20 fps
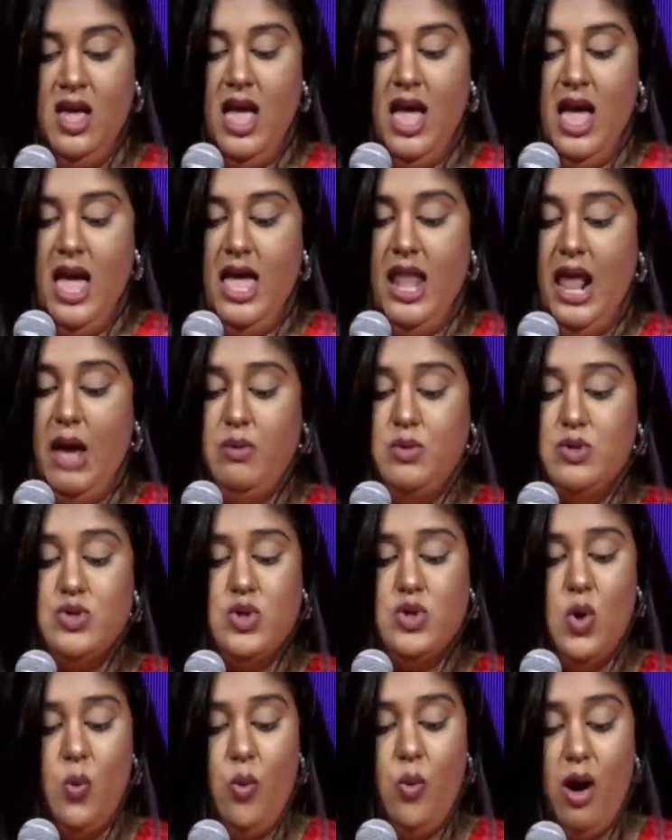And I was
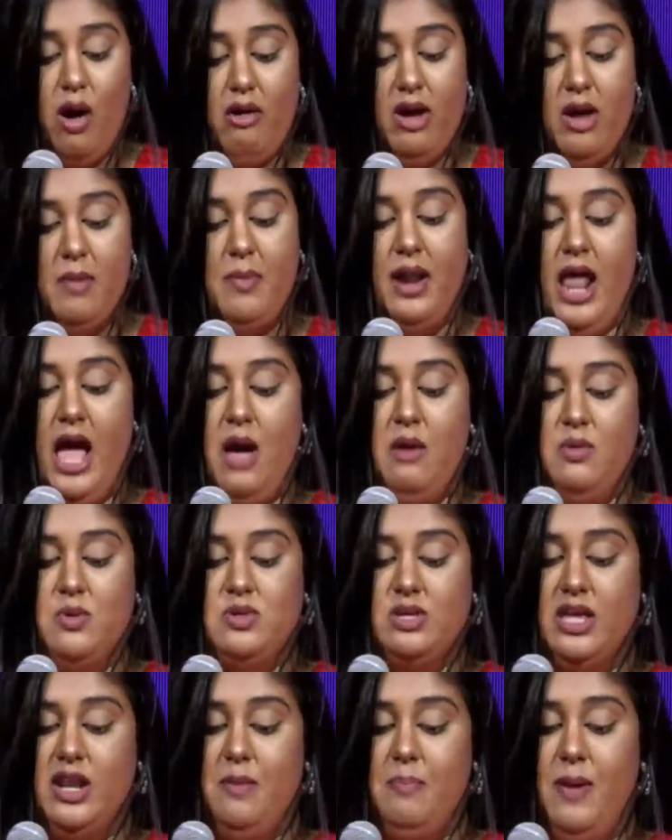so worried about how I
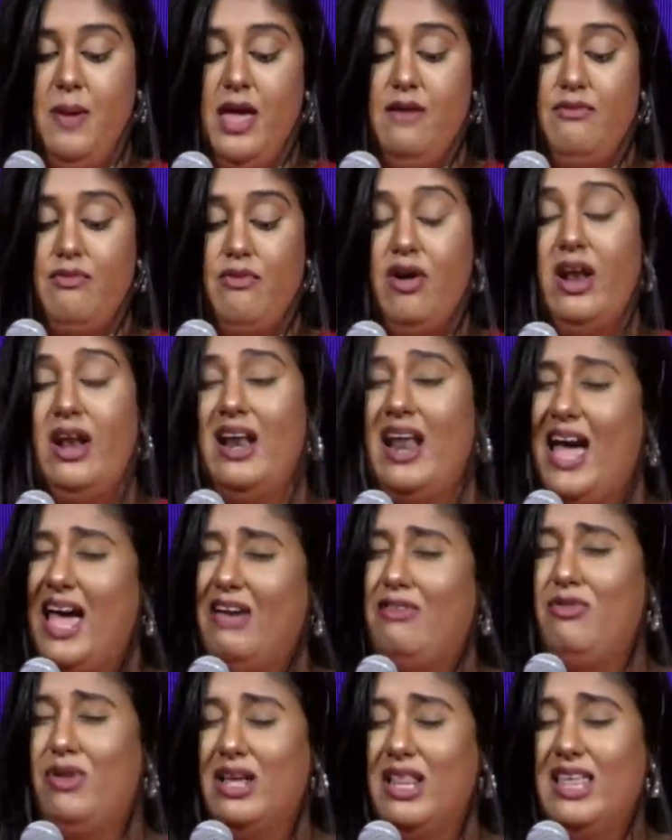was going to pay for it, and I
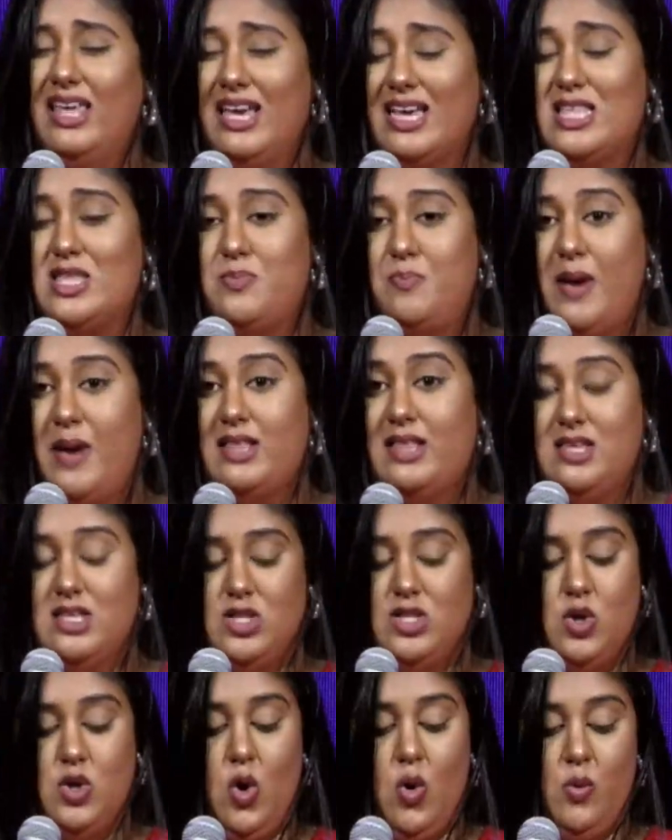really
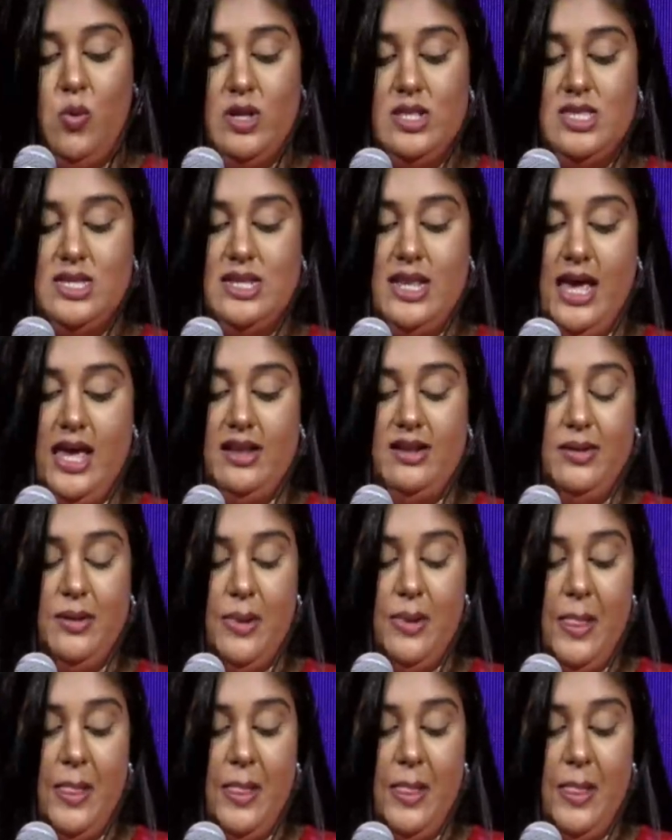expected to go into debt.